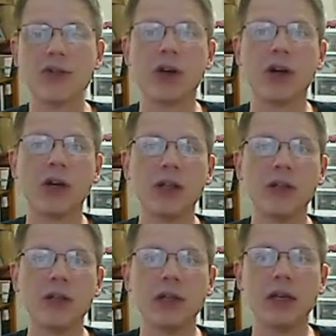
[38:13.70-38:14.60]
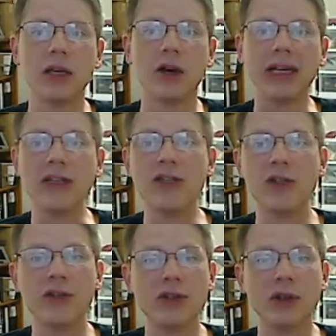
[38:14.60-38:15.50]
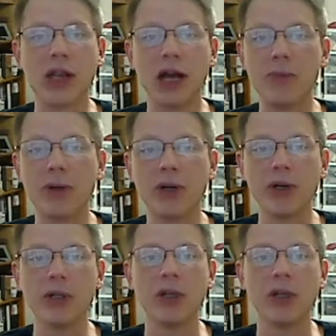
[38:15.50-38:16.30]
on each individual output.